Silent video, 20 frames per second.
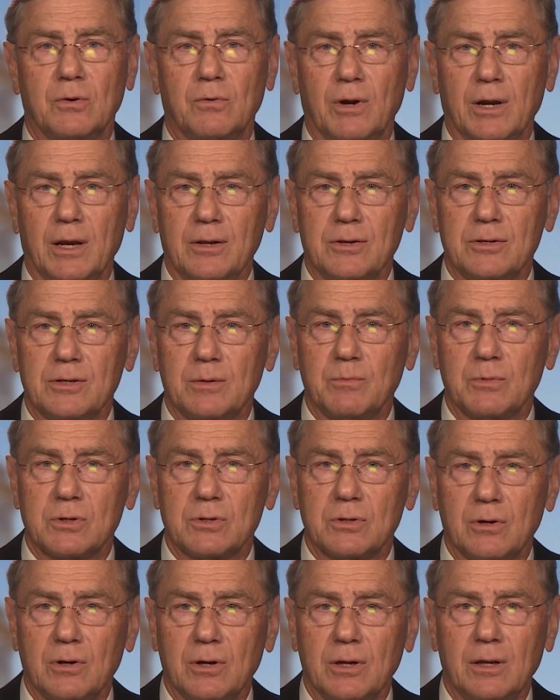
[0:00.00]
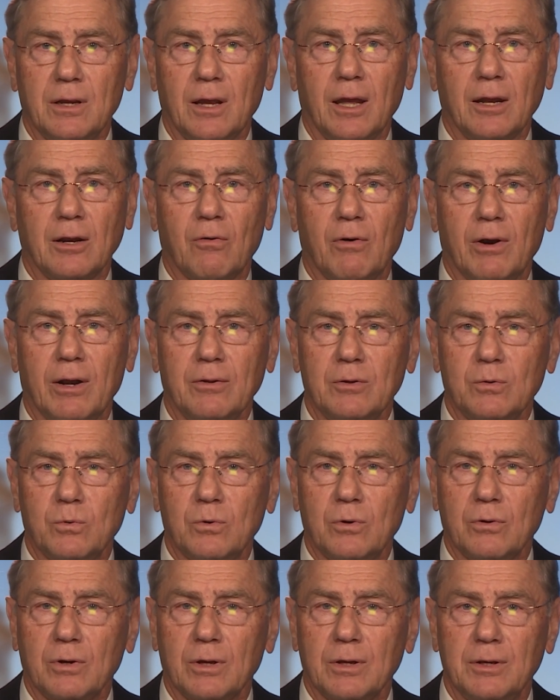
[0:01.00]
Iranians in Missouri and around the
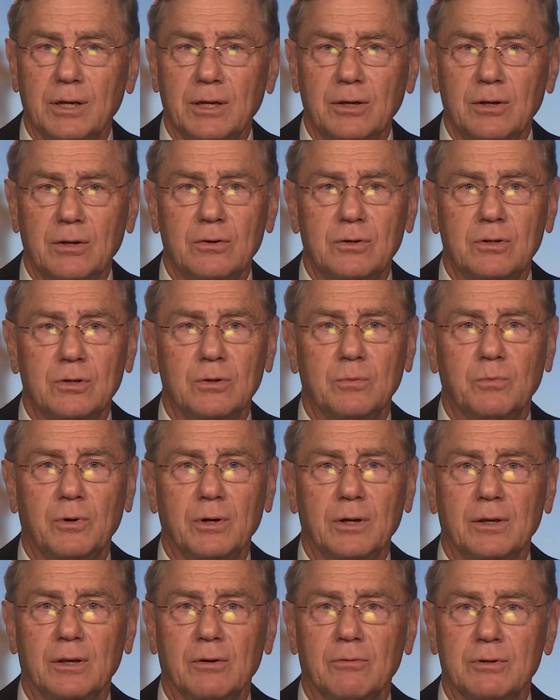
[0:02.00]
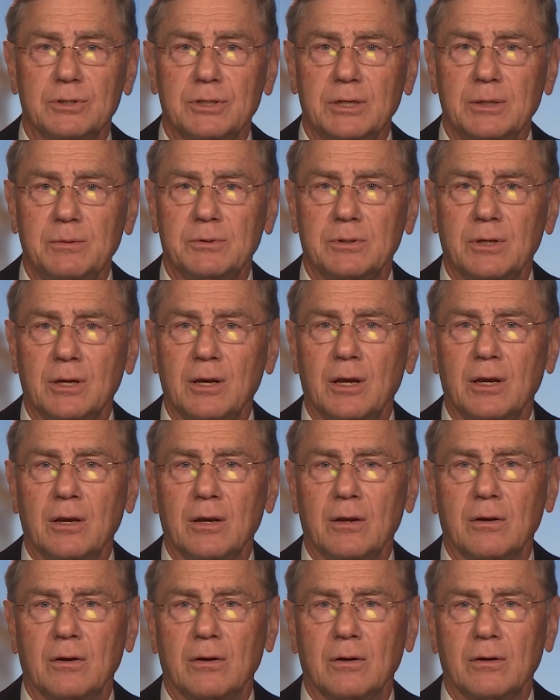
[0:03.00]
world continue to bring the regime's
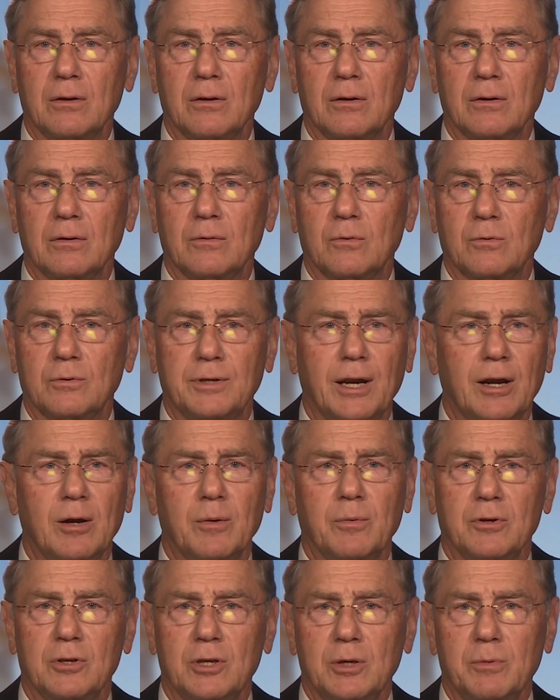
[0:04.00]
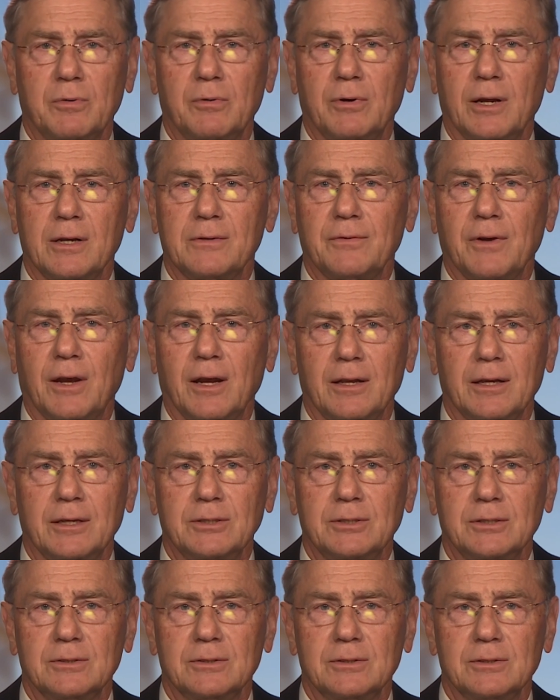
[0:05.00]
terrible human rights
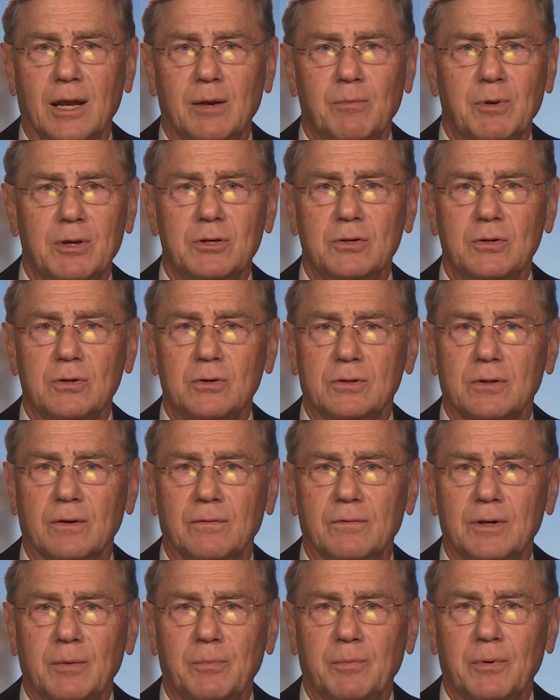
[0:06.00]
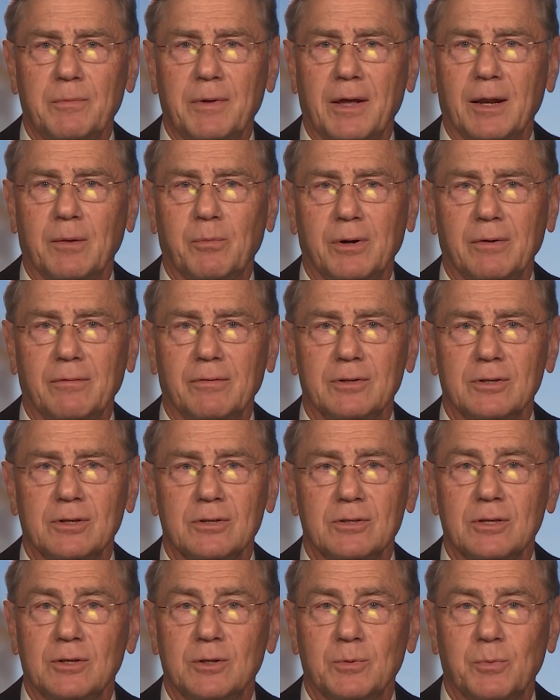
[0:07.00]
violations and misuse of diplomatic
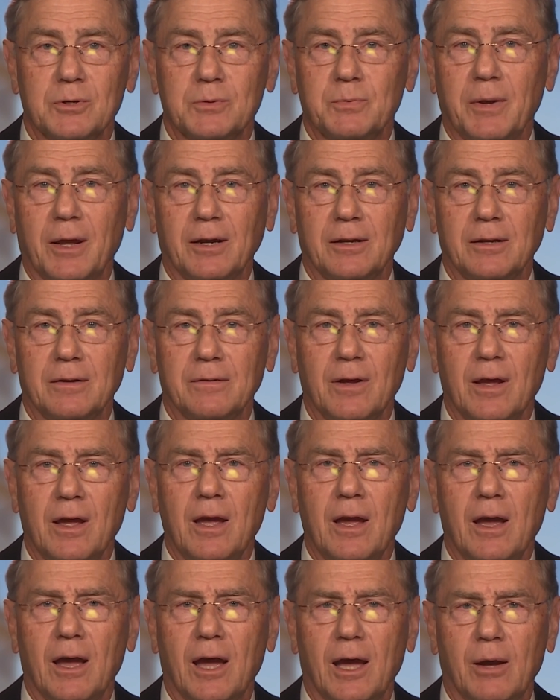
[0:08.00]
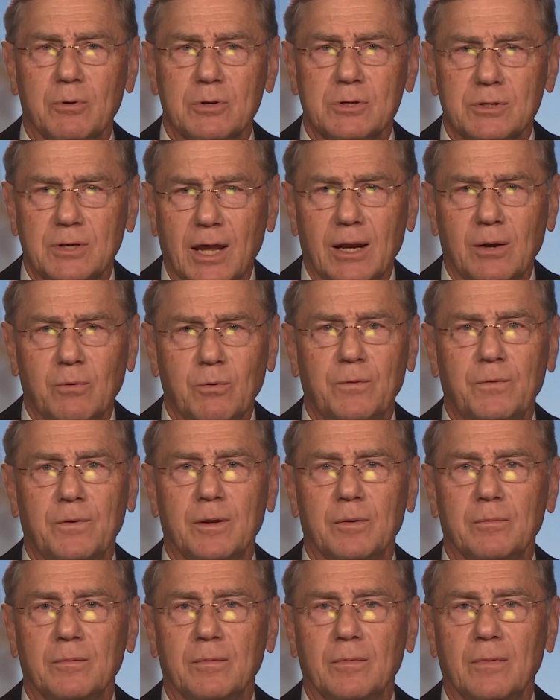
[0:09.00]
privileges into perspective, I will stand with
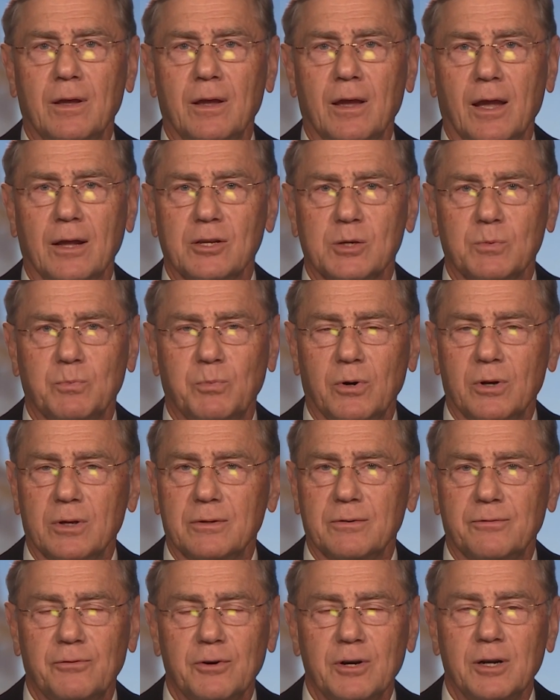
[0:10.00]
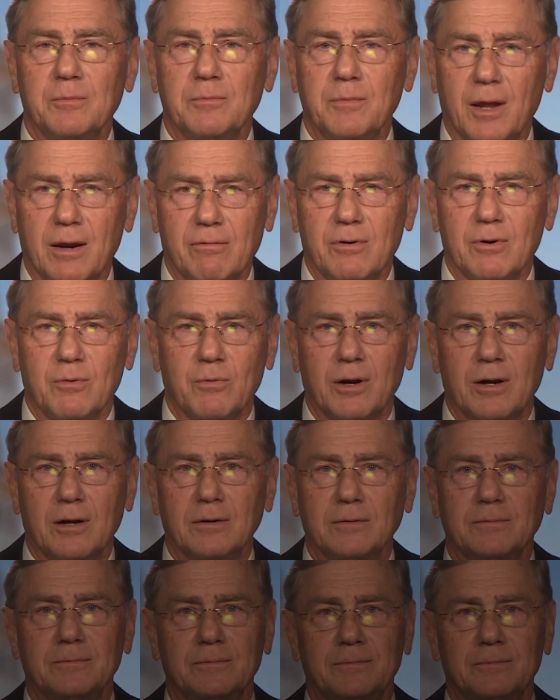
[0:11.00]
them and supporters of freedom everywhere.